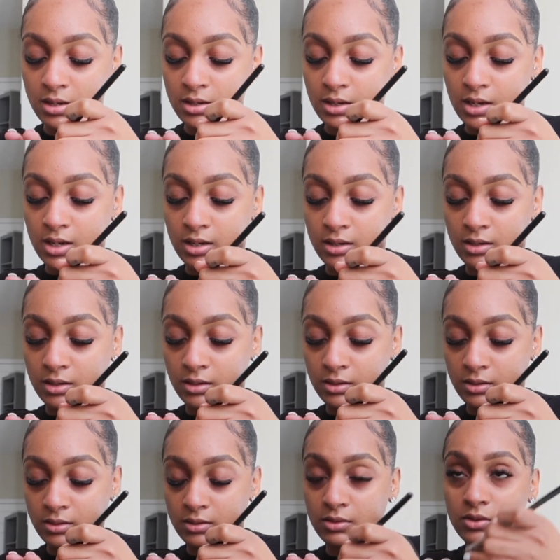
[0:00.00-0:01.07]
and
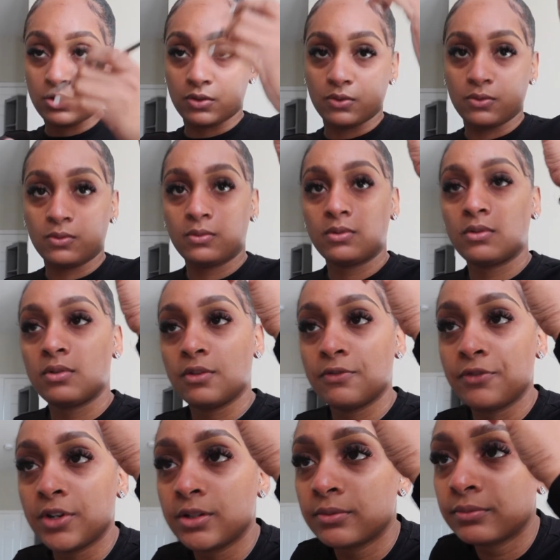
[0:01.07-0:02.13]
do the
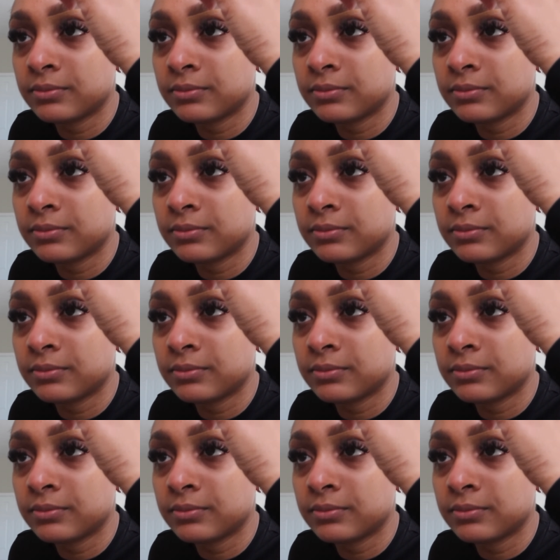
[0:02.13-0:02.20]
front.